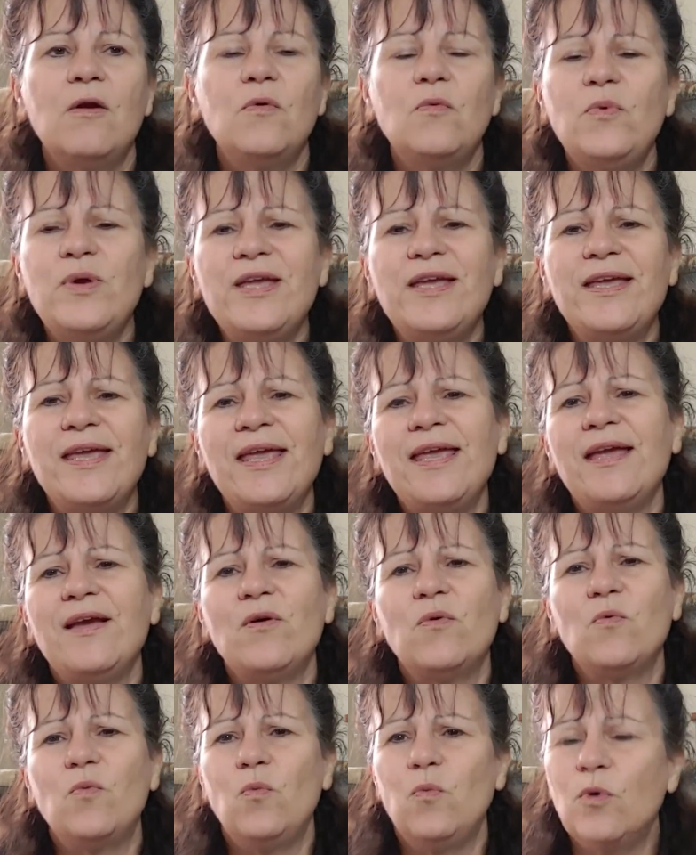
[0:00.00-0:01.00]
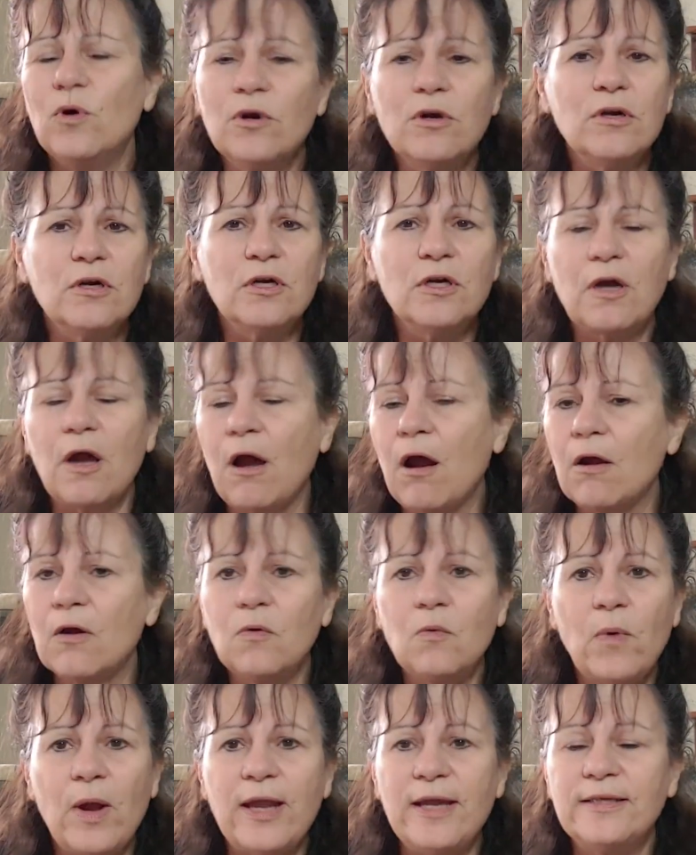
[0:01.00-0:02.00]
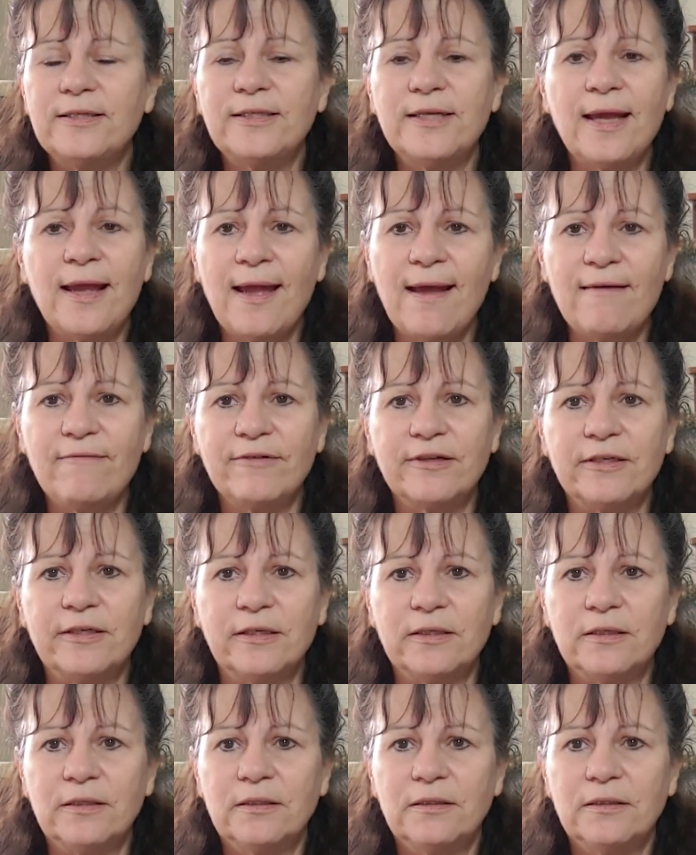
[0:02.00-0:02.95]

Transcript: We can't work our way to heaven.